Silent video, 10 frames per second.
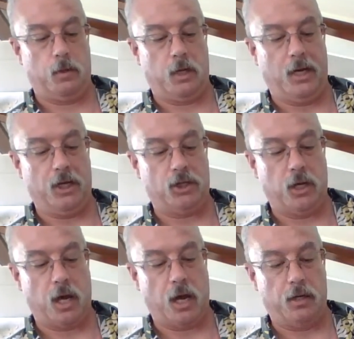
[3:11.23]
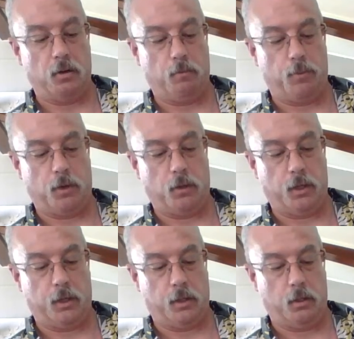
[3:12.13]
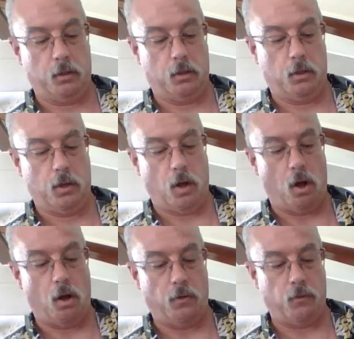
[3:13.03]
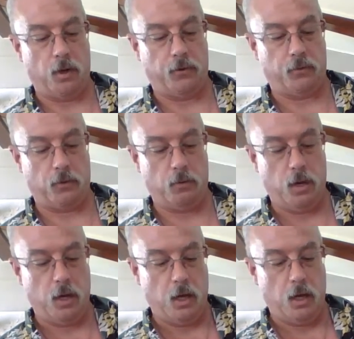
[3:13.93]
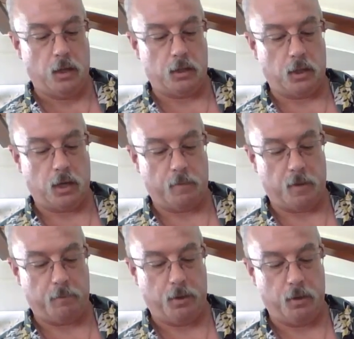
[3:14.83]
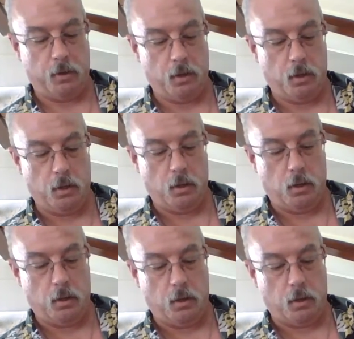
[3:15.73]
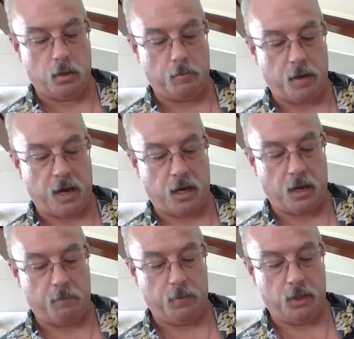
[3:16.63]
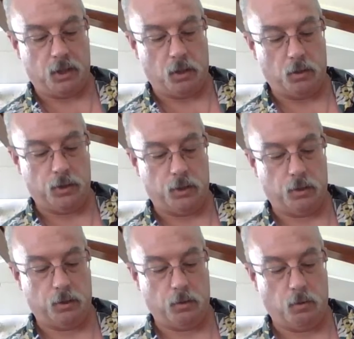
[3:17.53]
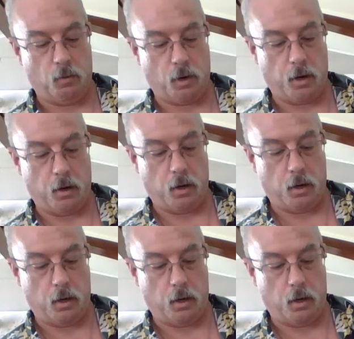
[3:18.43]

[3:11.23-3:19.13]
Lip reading: Initially I don't pull it all the way through, so I'll come back up as close to where